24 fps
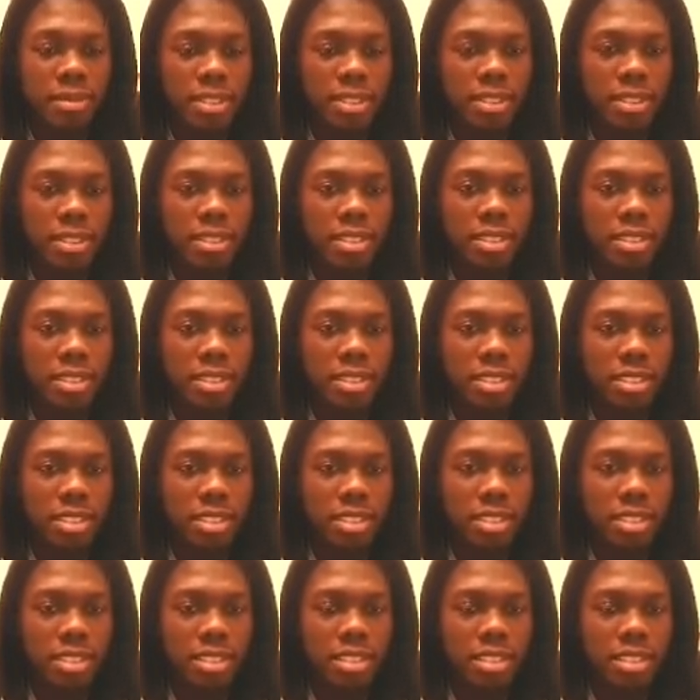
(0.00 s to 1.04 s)

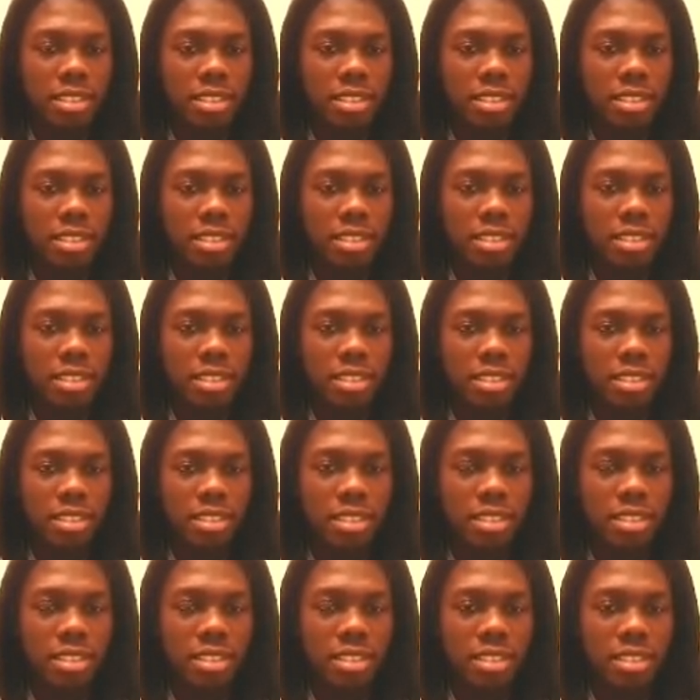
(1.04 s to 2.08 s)

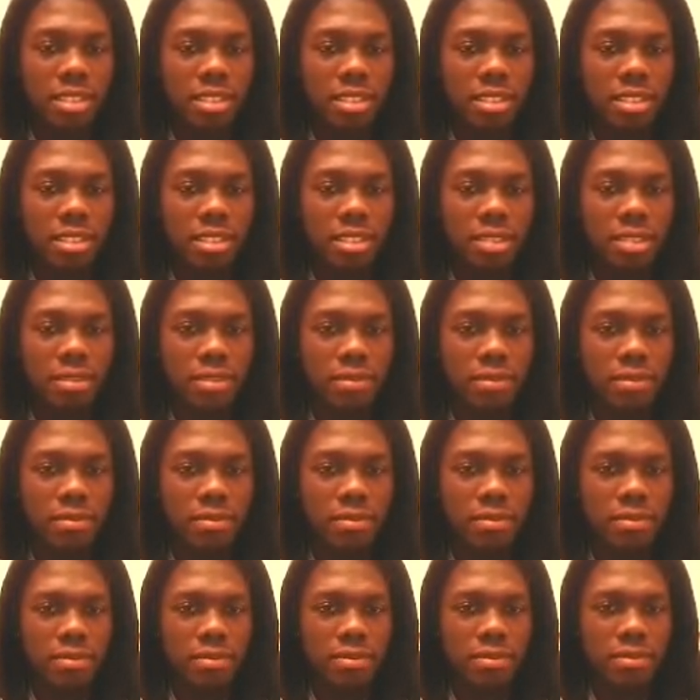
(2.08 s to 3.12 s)

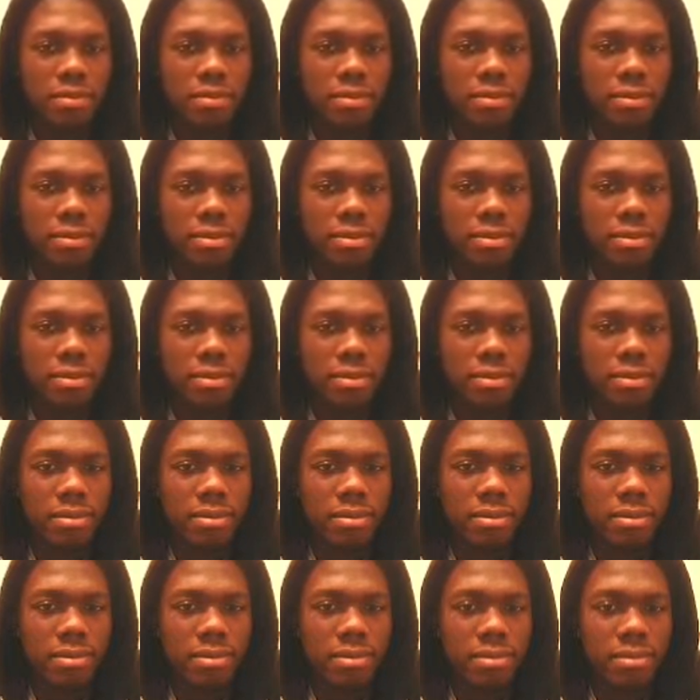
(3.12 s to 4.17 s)

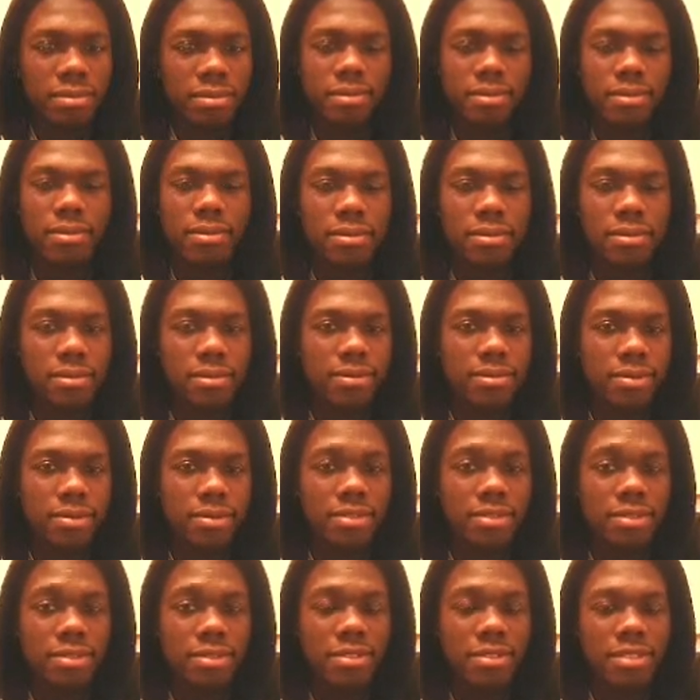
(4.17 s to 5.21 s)

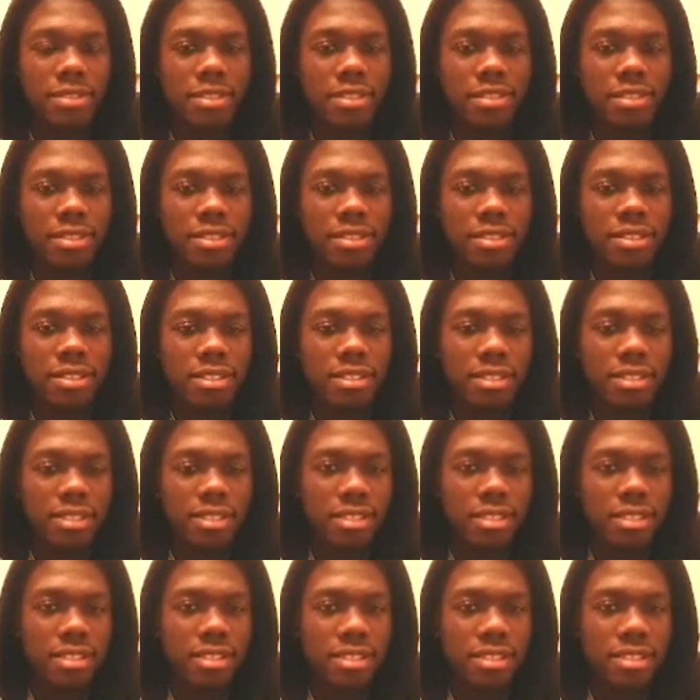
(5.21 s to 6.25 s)

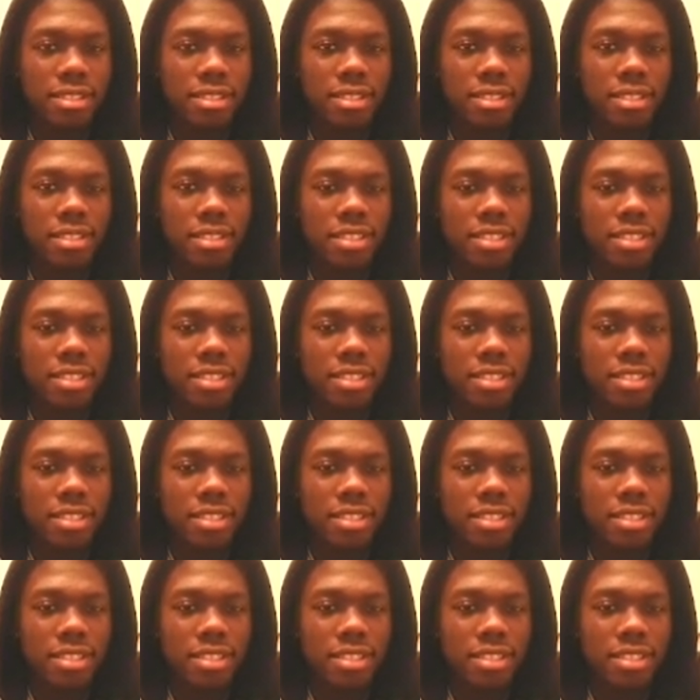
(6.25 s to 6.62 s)
(not speaking)